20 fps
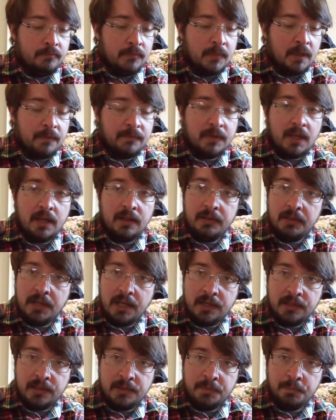I've got a
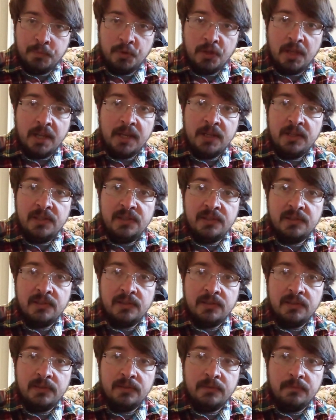nice
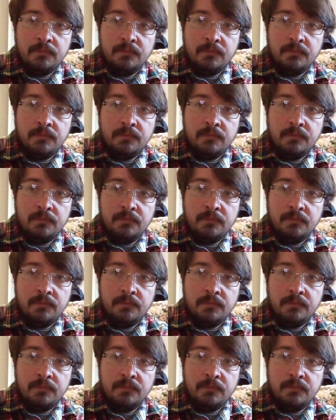place.